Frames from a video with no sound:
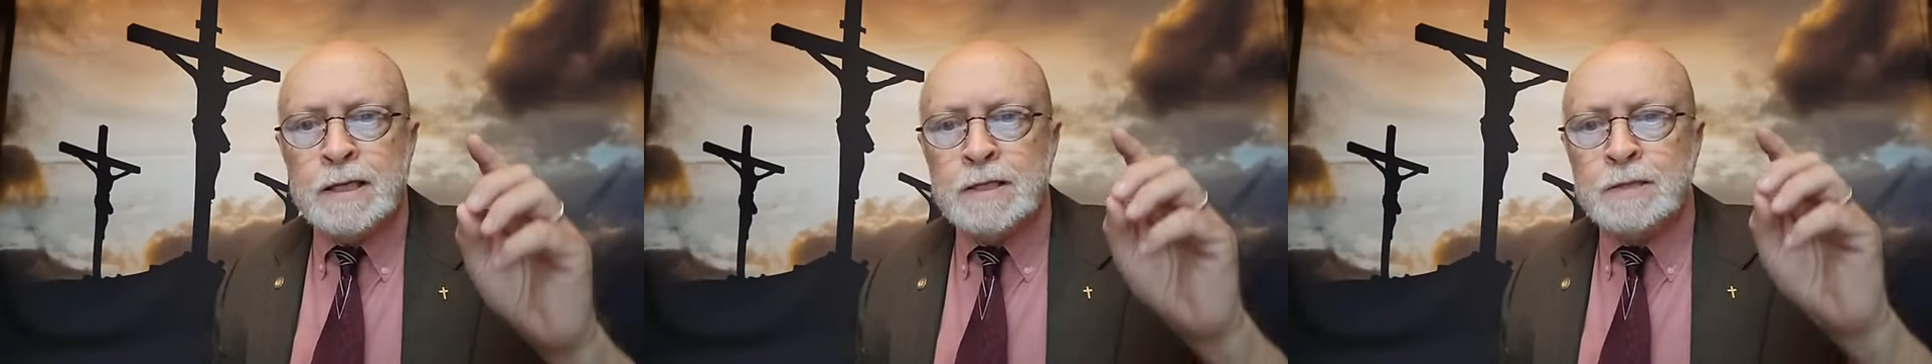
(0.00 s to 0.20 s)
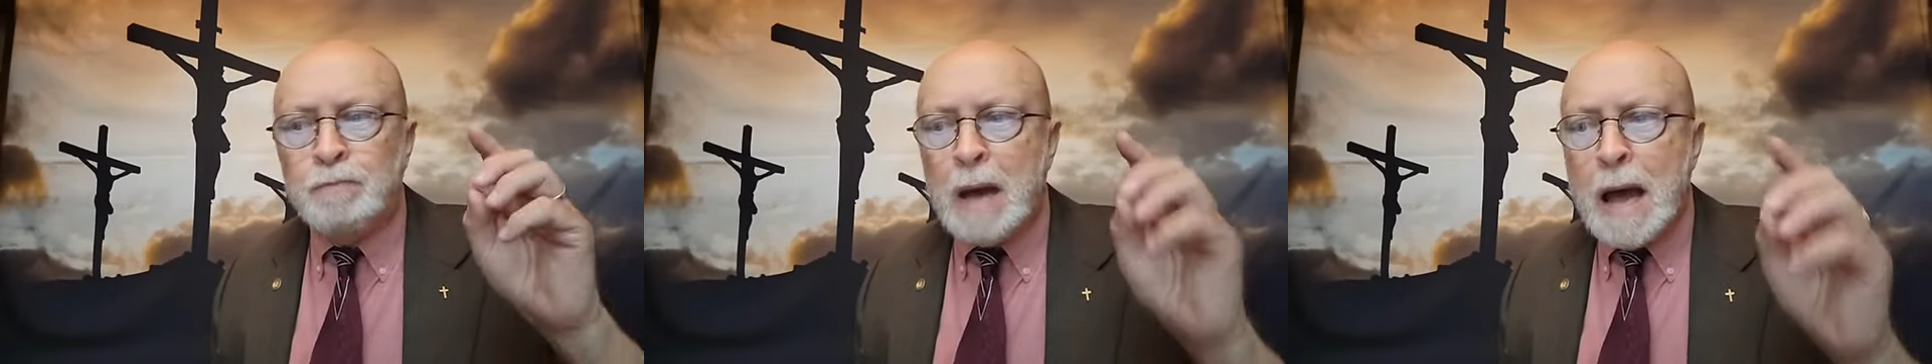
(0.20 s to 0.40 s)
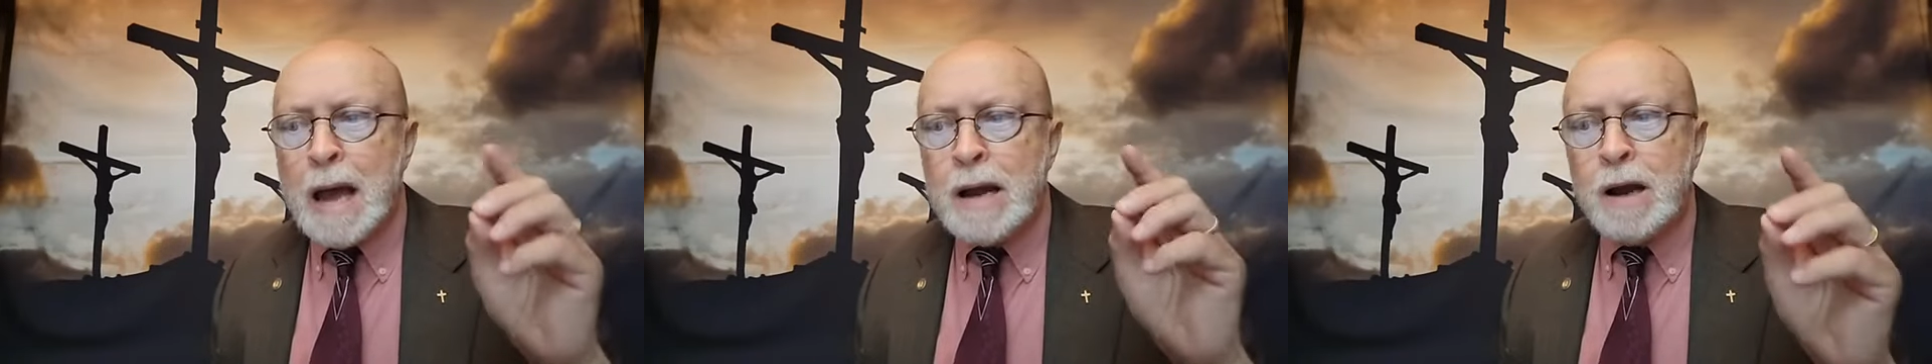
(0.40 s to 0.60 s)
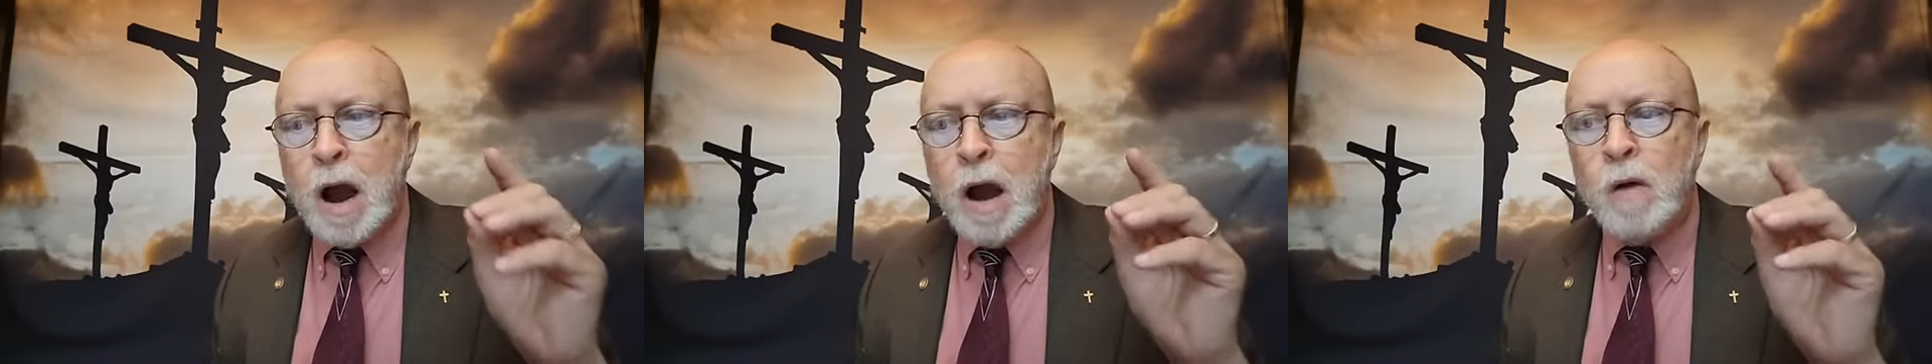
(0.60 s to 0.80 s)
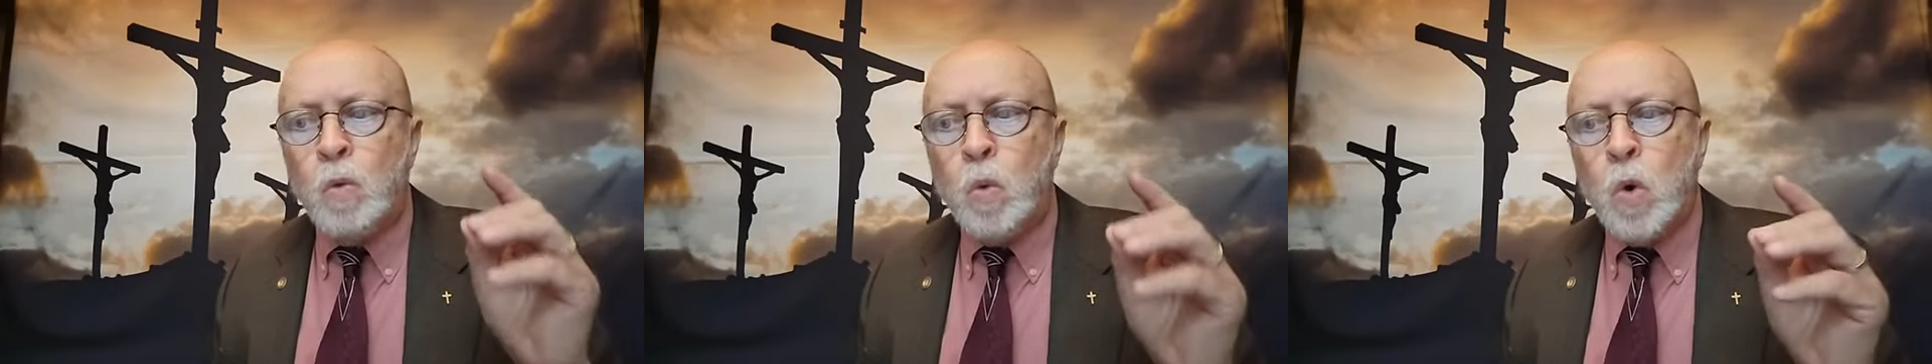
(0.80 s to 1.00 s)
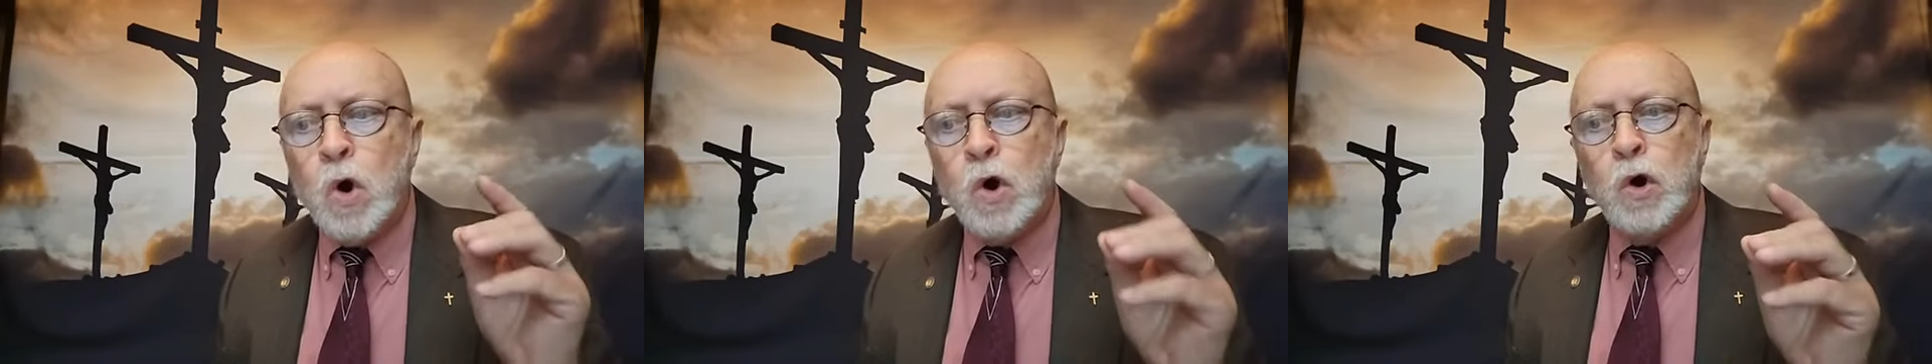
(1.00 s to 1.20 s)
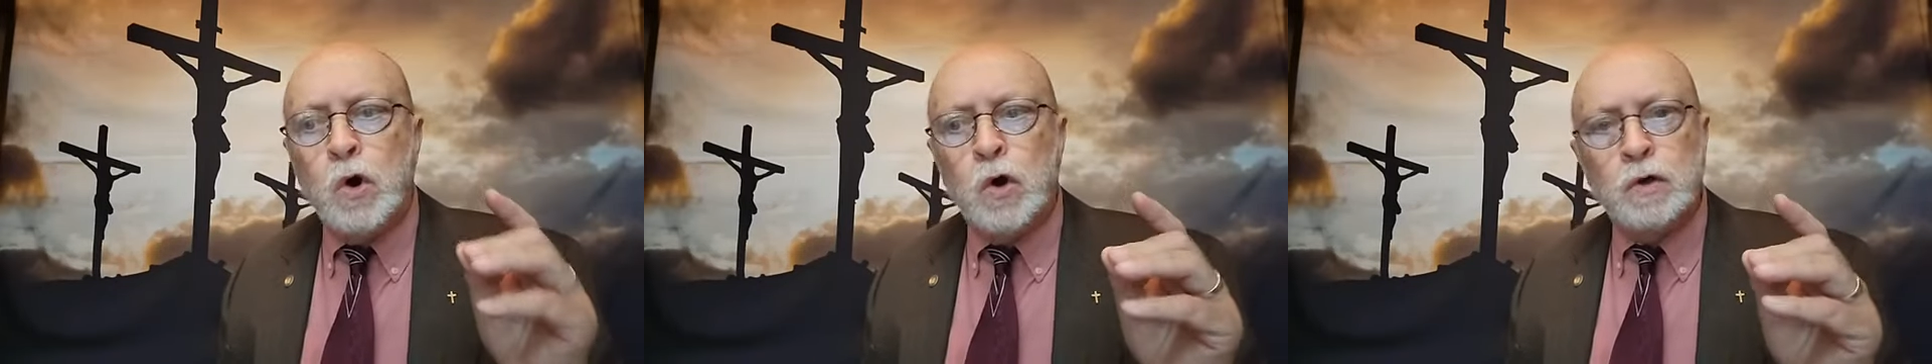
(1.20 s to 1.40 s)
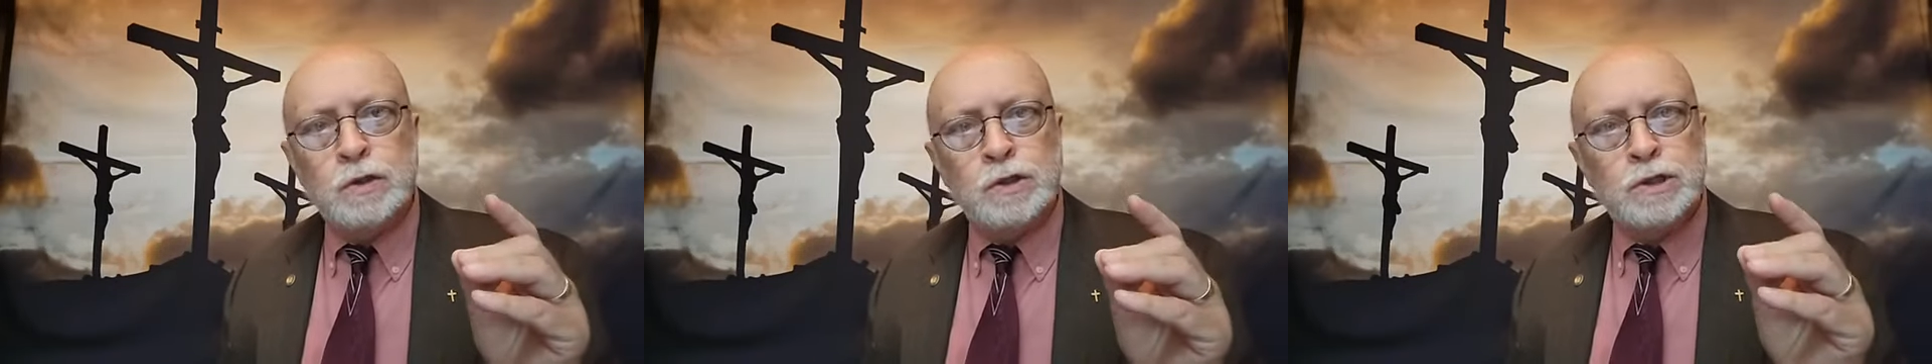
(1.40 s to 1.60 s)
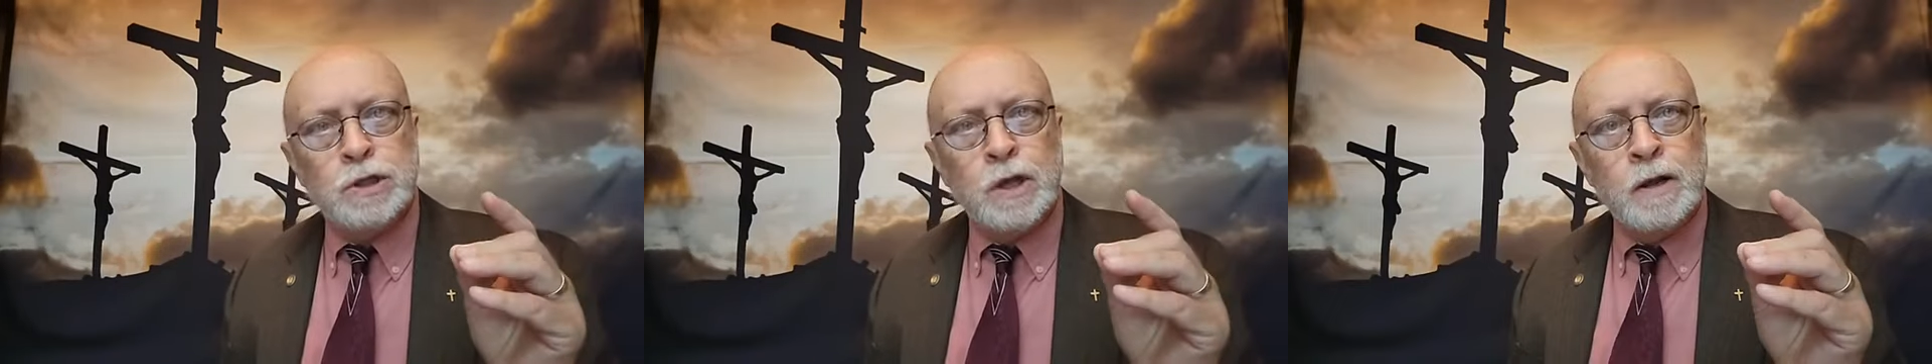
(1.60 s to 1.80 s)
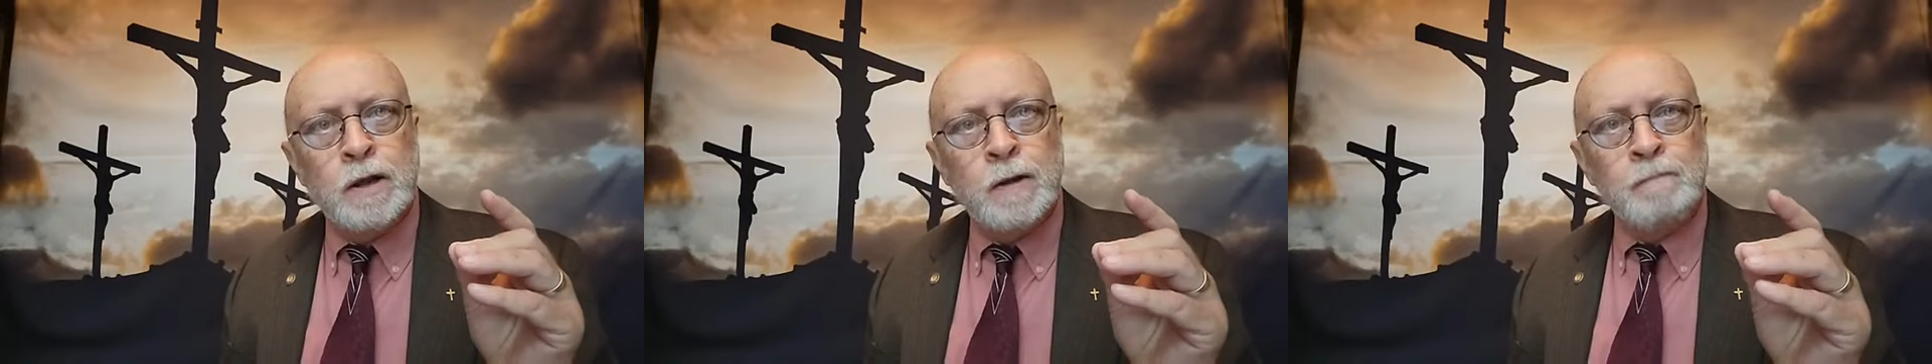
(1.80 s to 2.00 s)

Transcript: is by our words